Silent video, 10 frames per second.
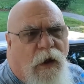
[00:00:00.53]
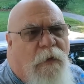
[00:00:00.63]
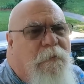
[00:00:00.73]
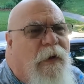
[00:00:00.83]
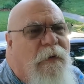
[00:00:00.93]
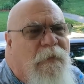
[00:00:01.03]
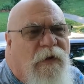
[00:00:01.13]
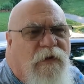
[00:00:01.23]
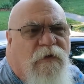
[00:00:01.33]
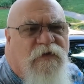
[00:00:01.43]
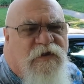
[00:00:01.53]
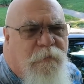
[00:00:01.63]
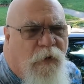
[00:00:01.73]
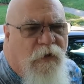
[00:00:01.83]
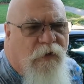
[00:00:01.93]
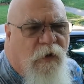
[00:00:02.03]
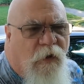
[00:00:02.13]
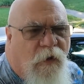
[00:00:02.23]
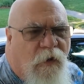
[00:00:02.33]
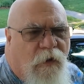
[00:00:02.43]
I bought my little Spark
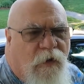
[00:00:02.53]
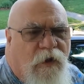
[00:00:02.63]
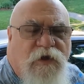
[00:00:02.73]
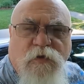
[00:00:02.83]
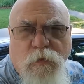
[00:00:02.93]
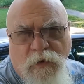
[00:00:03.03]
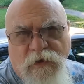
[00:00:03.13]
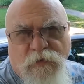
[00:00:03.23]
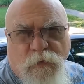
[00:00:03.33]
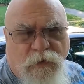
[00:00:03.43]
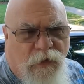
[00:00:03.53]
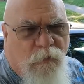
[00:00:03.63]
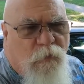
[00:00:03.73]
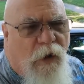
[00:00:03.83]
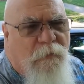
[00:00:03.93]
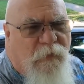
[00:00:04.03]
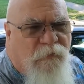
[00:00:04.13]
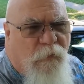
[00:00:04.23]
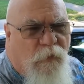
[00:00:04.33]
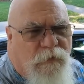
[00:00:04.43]
car in 2020, right
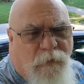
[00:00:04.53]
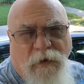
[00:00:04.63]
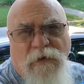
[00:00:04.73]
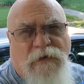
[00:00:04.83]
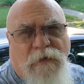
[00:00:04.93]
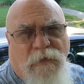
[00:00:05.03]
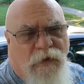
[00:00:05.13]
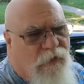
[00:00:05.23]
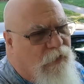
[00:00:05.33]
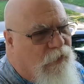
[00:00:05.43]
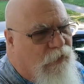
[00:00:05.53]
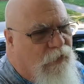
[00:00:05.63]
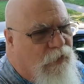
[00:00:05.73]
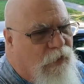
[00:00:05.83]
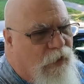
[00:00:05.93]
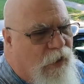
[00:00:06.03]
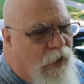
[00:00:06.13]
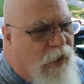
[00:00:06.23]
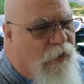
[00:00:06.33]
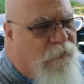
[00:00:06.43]
before the pandemic.
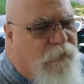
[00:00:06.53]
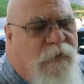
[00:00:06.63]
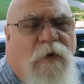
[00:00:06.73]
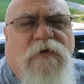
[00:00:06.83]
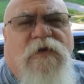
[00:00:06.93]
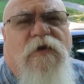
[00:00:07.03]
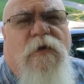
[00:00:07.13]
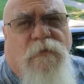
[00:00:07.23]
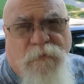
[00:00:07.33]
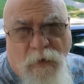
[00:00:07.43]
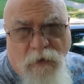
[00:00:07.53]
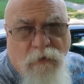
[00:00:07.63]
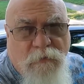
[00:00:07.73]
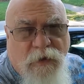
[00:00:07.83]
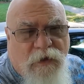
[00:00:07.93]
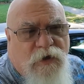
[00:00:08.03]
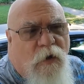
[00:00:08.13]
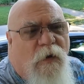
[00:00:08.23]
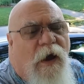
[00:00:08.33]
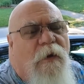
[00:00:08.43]
And for those of you that follow me know
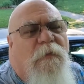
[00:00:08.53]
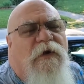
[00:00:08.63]
how